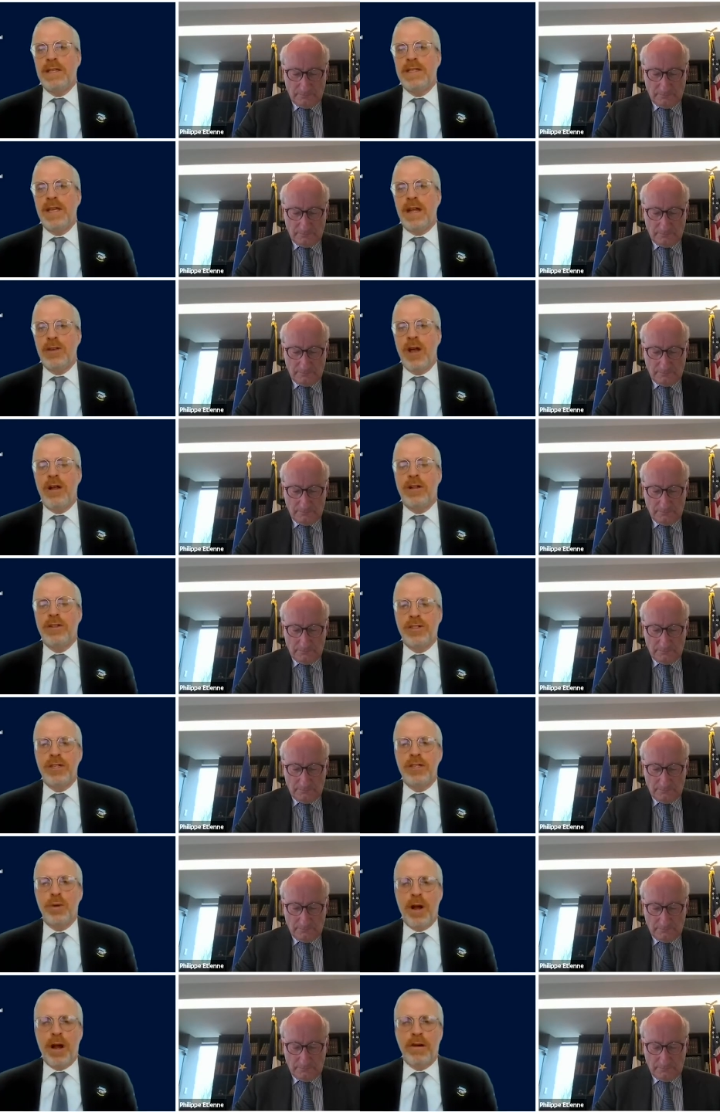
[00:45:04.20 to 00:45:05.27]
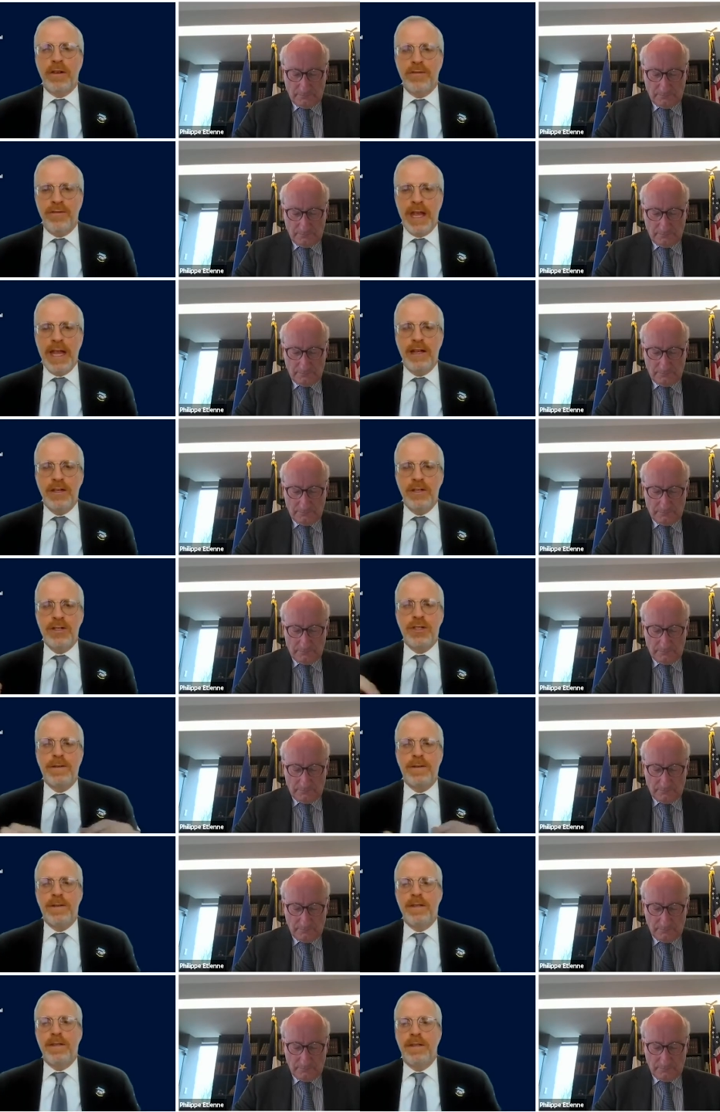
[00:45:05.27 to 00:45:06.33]
Speaker 1: media and technology to our
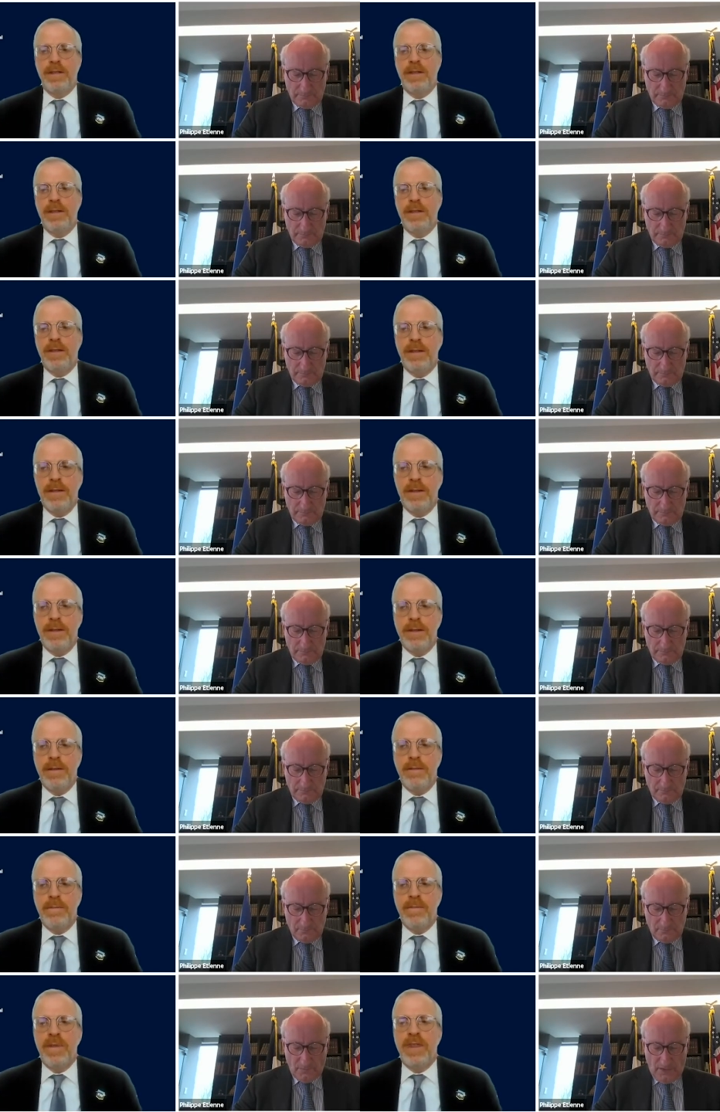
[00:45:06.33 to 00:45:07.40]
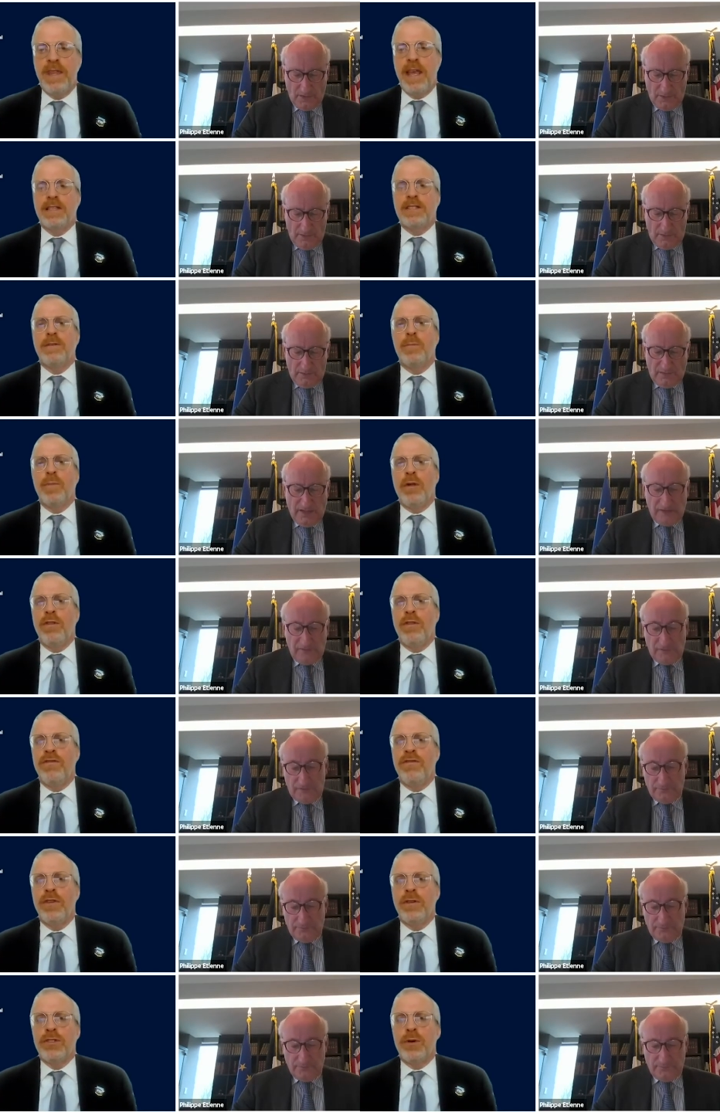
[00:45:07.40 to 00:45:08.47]
advantage? Thanks to
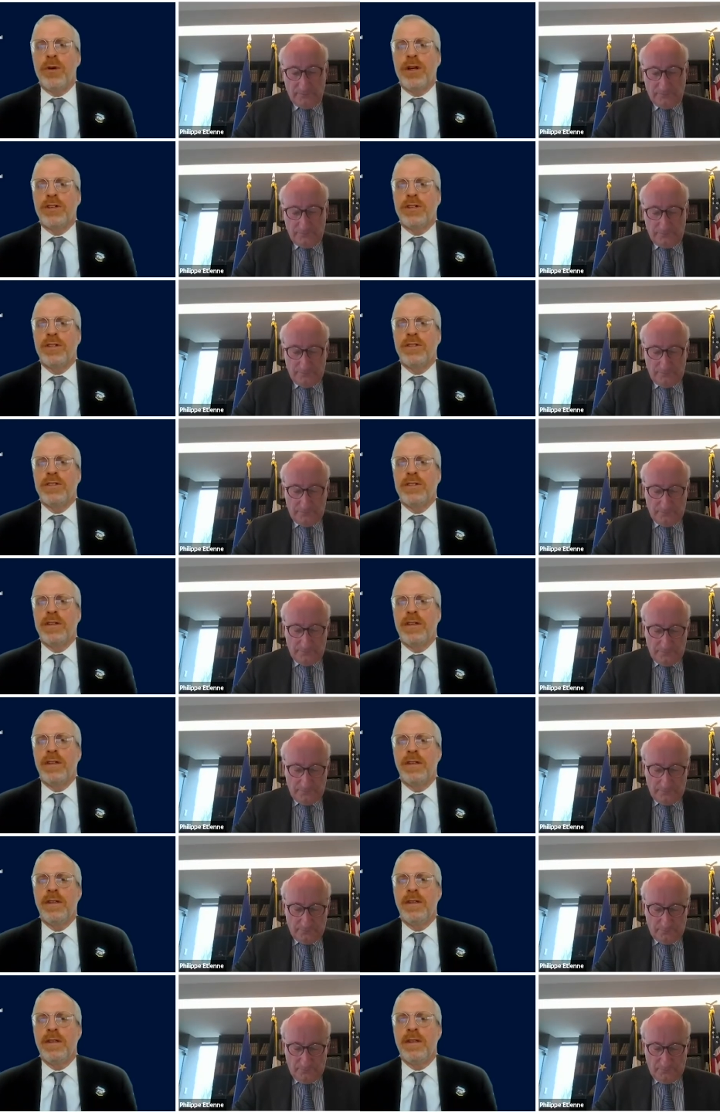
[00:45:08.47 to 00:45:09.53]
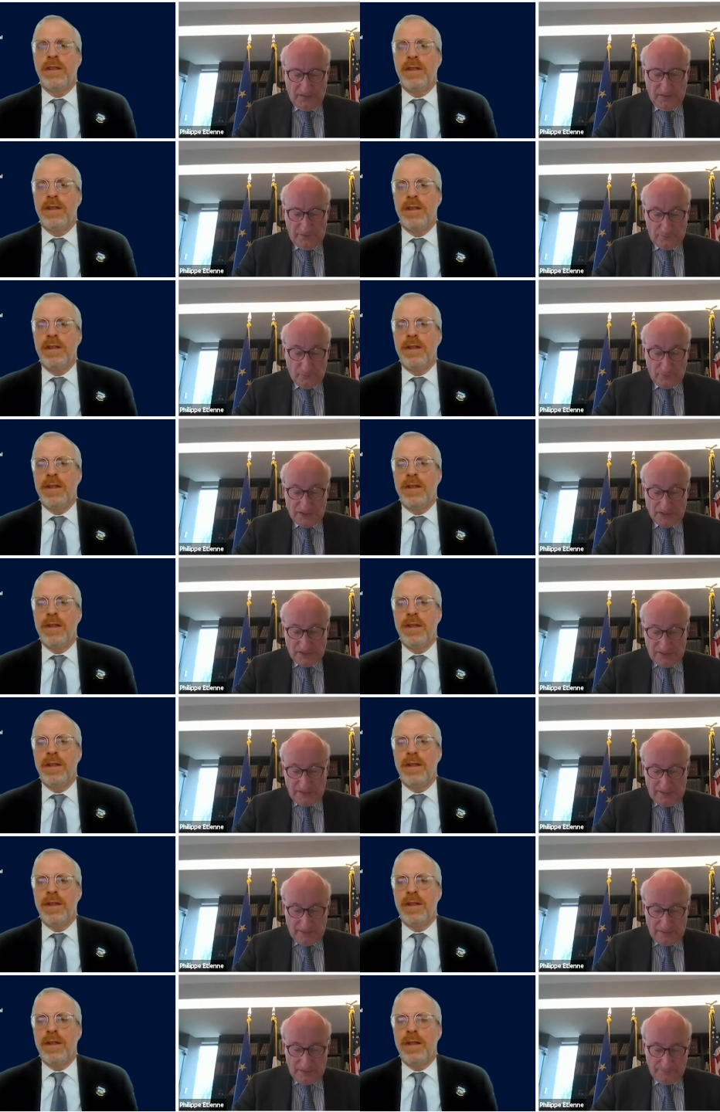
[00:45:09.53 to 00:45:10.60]
both for those questions.
Speaker 2: Yes, which
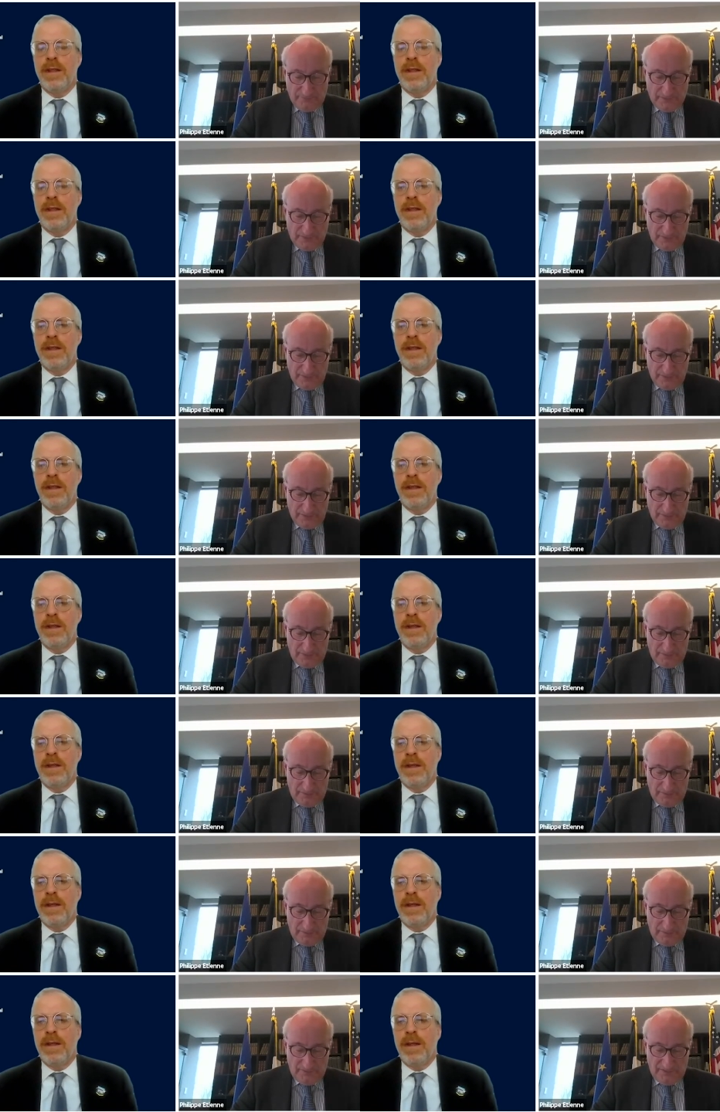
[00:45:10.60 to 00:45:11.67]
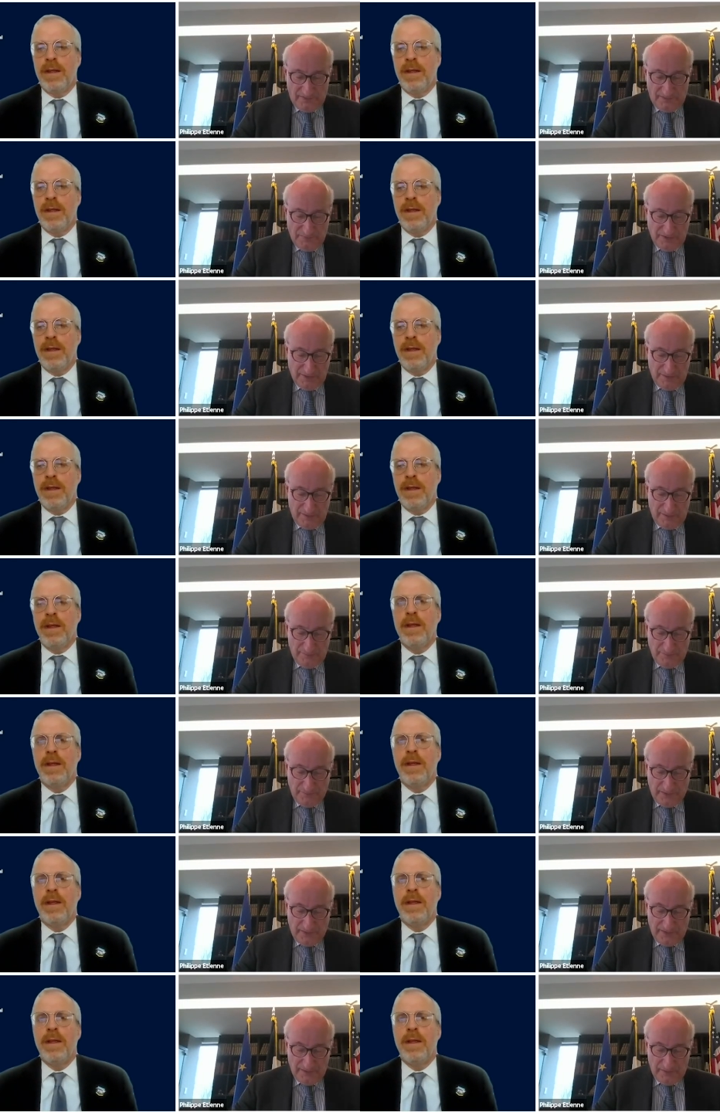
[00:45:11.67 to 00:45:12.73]
are um, uh, similar. Um,
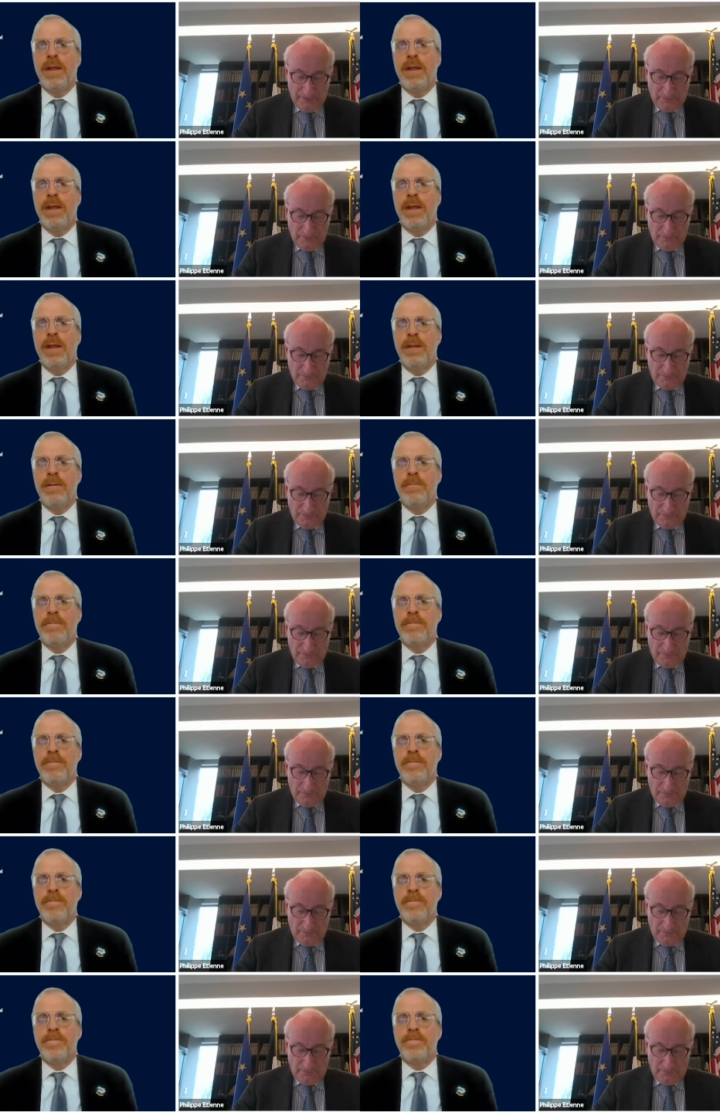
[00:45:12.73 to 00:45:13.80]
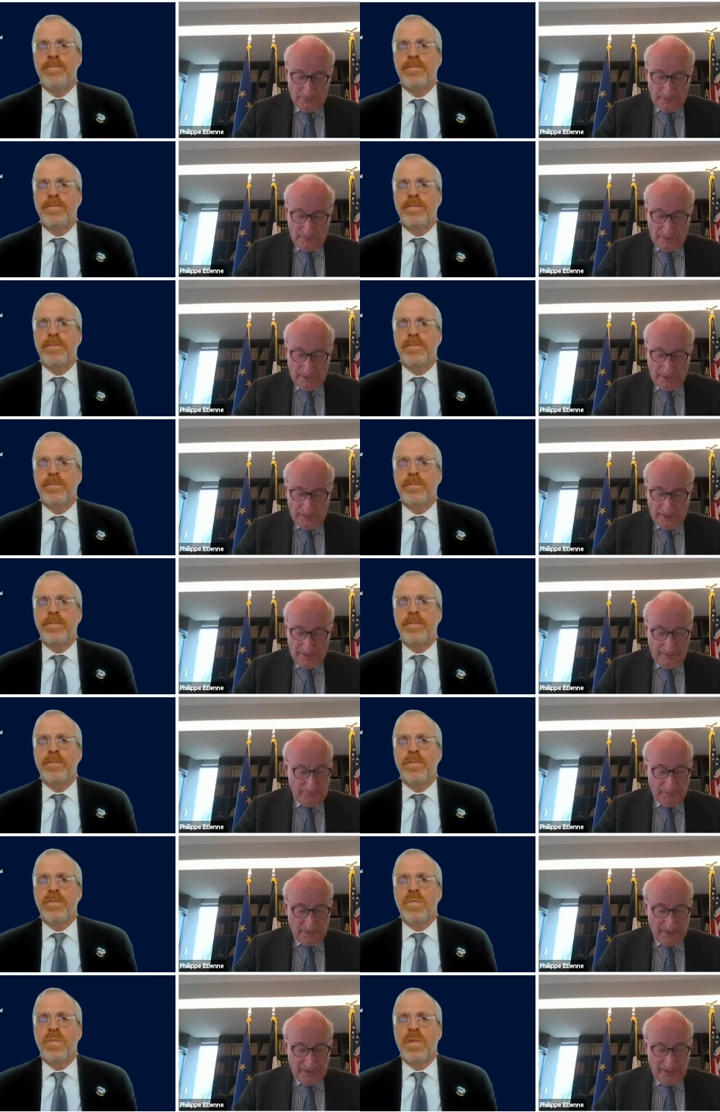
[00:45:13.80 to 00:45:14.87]
and
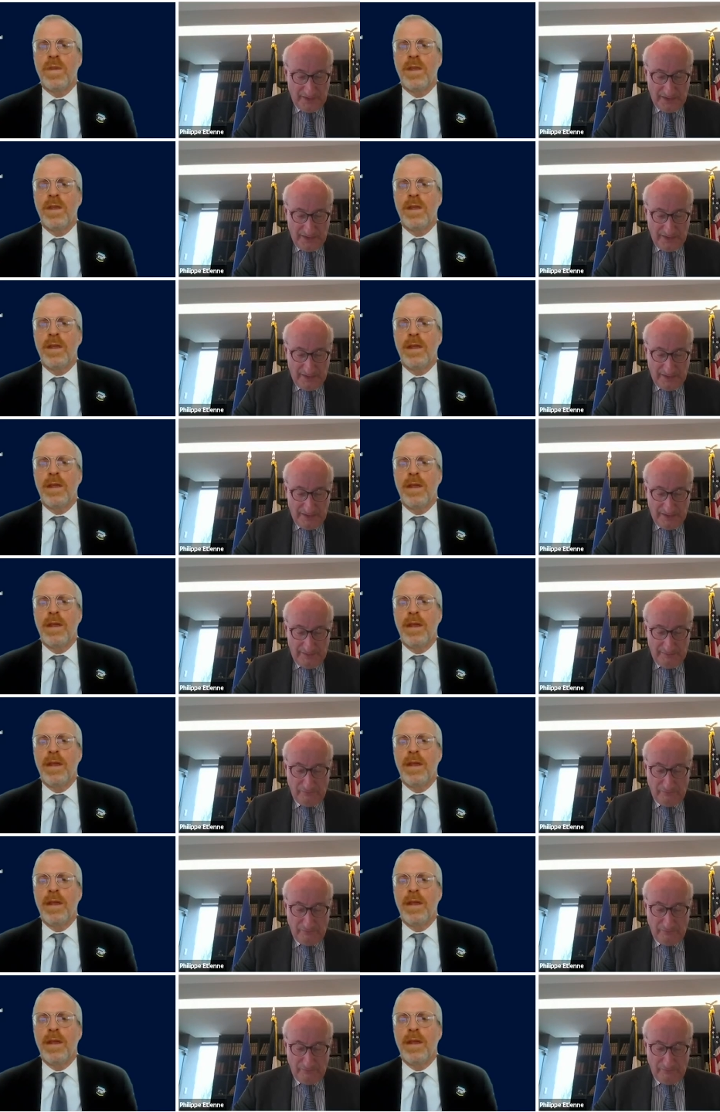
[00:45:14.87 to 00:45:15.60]
I,